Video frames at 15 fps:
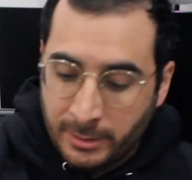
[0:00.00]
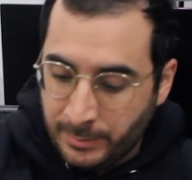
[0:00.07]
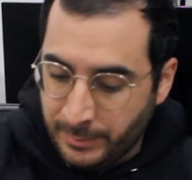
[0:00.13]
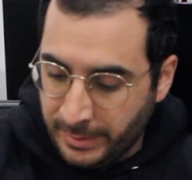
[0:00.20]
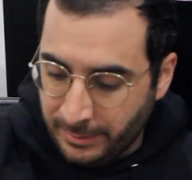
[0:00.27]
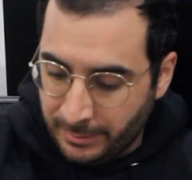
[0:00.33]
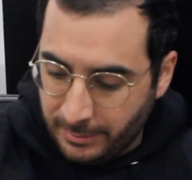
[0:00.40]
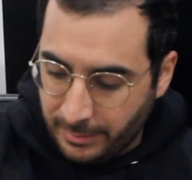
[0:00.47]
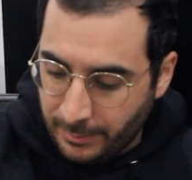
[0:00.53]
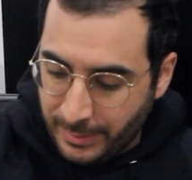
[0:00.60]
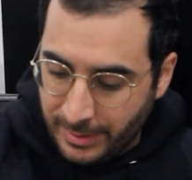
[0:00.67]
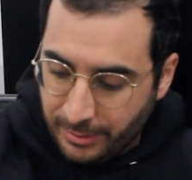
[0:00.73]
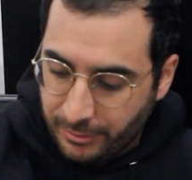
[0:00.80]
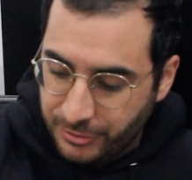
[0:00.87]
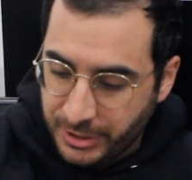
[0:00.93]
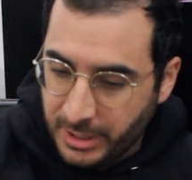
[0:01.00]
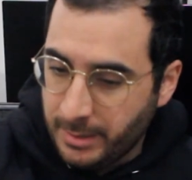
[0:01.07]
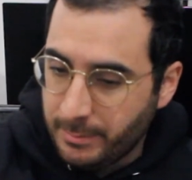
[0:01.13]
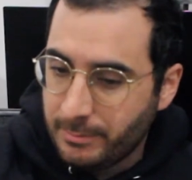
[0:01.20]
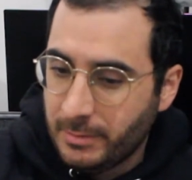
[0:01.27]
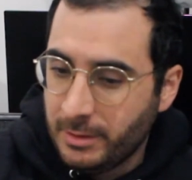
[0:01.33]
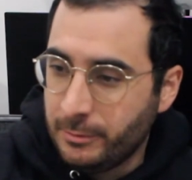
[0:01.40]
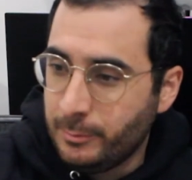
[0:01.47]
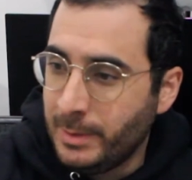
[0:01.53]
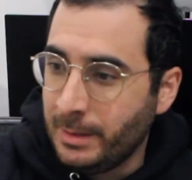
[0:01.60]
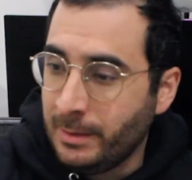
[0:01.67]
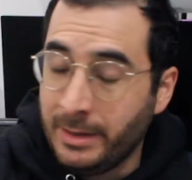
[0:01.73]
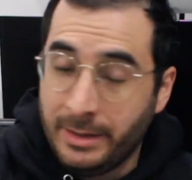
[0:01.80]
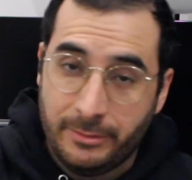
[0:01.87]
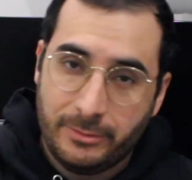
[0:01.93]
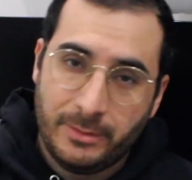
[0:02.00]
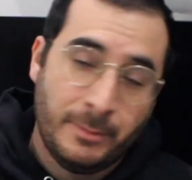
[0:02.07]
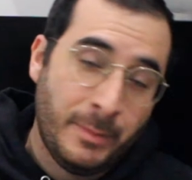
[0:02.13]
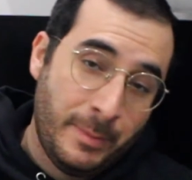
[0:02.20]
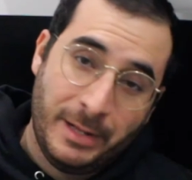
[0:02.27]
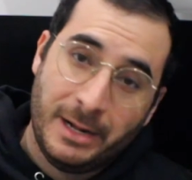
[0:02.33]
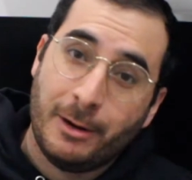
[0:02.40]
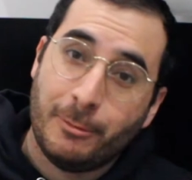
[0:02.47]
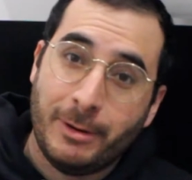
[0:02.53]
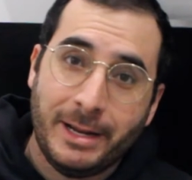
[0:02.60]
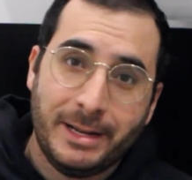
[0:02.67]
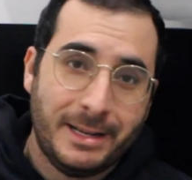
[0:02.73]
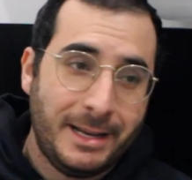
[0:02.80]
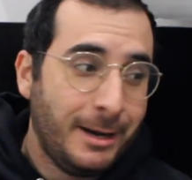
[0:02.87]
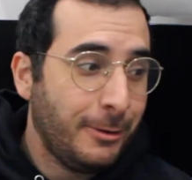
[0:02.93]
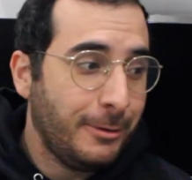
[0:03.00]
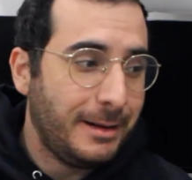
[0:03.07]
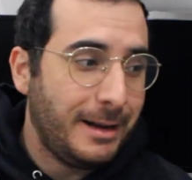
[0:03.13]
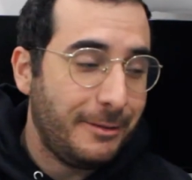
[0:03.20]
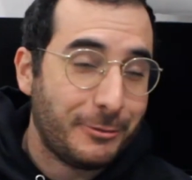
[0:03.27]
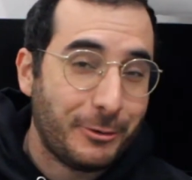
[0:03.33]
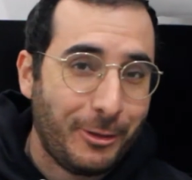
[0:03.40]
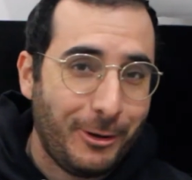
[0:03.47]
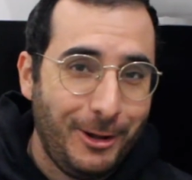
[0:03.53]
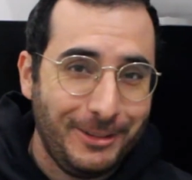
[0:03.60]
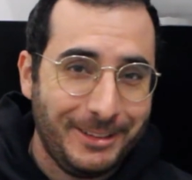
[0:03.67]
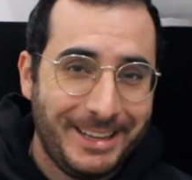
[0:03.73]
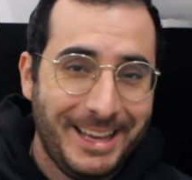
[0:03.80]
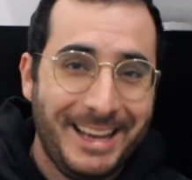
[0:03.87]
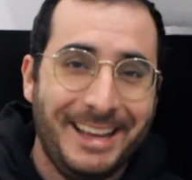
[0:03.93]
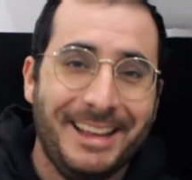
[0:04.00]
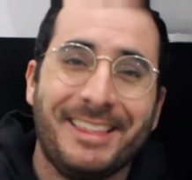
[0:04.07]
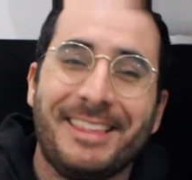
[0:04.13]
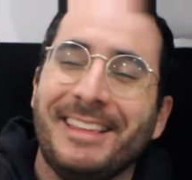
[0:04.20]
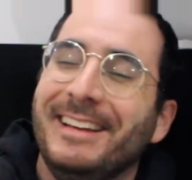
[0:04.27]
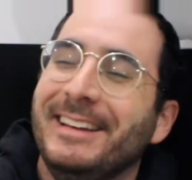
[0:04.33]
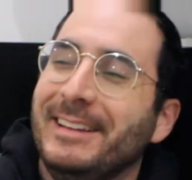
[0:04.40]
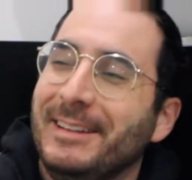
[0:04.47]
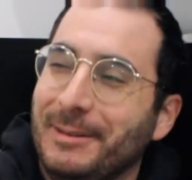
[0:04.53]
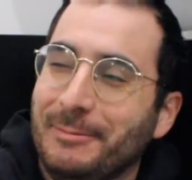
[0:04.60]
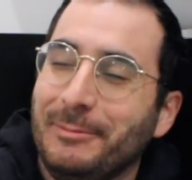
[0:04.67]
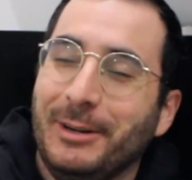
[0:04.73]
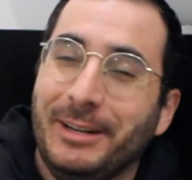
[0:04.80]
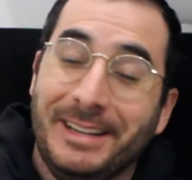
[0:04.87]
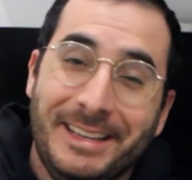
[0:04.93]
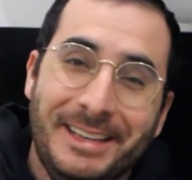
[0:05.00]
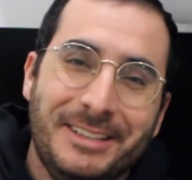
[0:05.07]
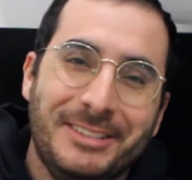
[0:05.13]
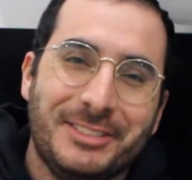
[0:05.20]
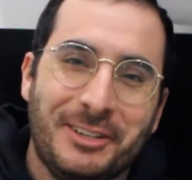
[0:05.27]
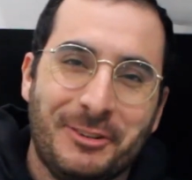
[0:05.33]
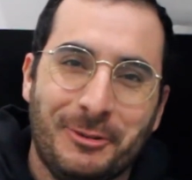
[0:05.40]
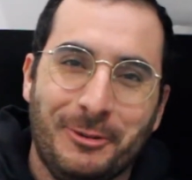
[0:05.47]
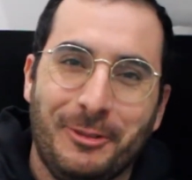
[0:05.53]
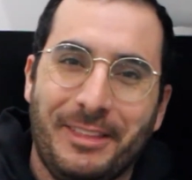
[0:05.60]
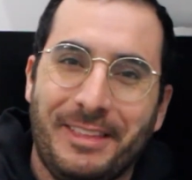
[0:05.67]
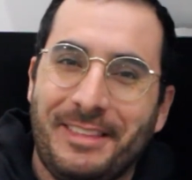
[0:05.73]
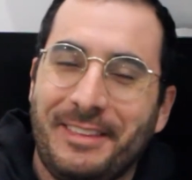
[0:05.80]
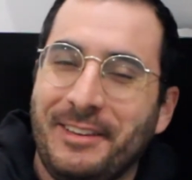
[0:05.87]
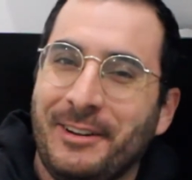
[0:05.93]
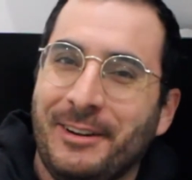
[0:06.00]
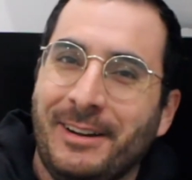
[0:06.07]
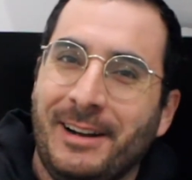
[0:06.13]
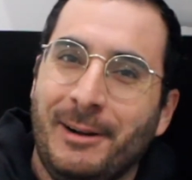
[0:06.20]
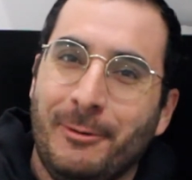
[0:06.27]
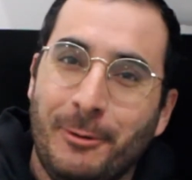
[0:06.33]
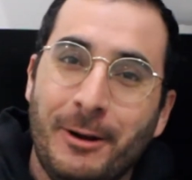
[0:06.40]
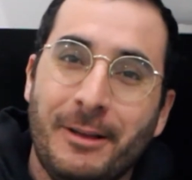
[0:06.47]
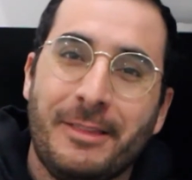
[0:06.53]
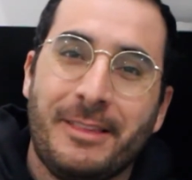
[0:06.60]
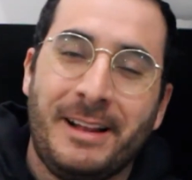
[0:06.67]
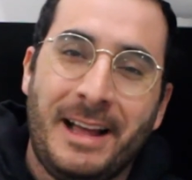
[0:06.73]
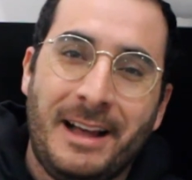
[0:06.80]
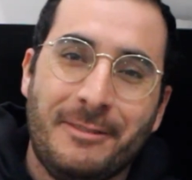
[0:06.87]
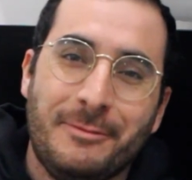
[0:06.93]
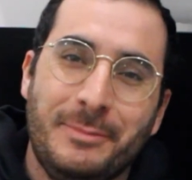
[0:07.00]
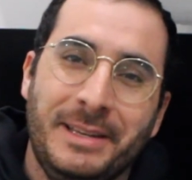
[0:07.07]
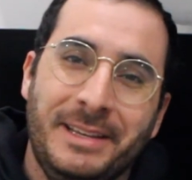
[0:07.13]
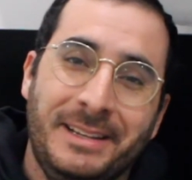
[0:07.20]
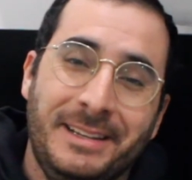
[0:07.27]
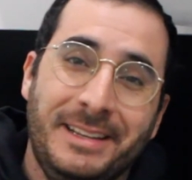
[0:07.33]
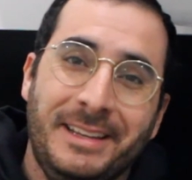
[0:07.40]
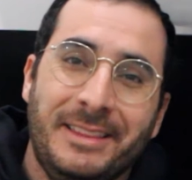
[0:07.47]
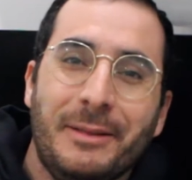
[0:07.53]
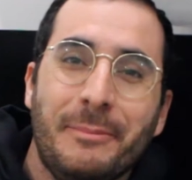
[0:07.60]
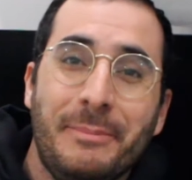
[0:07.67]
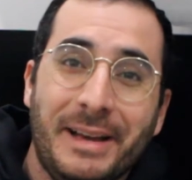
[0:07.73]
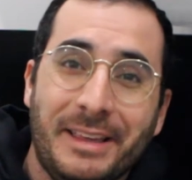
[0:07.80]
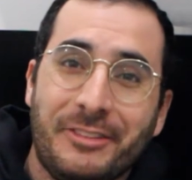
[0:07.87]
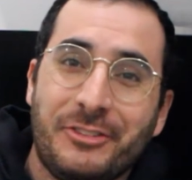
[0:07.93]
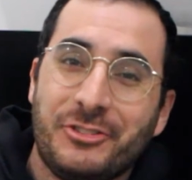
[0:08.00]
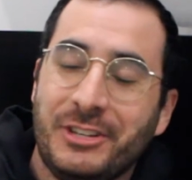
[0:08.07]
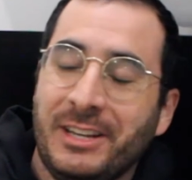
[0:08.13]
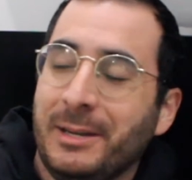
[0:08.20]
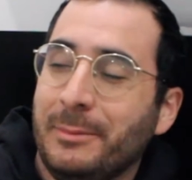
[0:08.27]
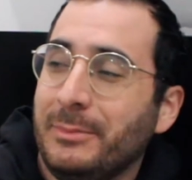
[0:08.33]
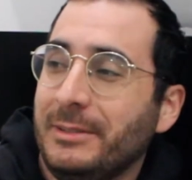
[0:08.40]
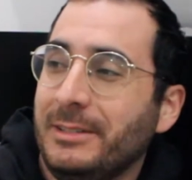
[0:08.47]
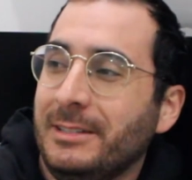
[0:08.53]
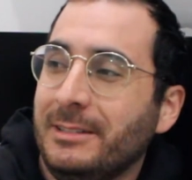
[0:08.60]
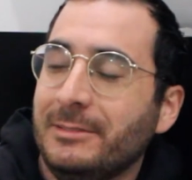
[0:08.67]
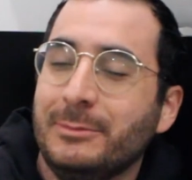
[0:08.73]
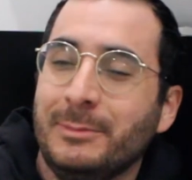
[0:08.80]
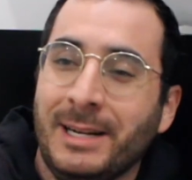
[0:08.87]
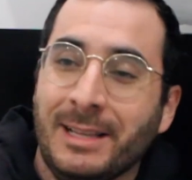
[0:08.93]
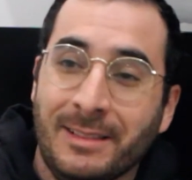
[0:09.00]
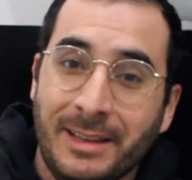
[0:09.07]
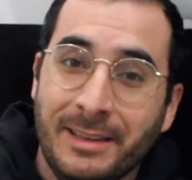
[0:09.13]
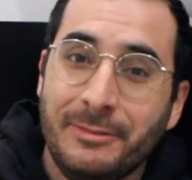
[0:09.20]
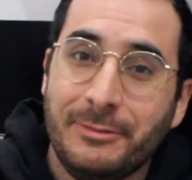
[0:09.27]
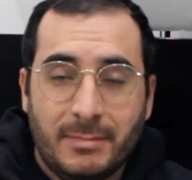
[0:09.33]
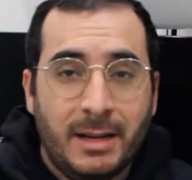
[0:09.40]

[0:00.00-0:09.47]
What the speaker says: I'm in the best shape of my life. Maybe not right now after the holidays, but in general, this year I was and have been in the best shape of my life.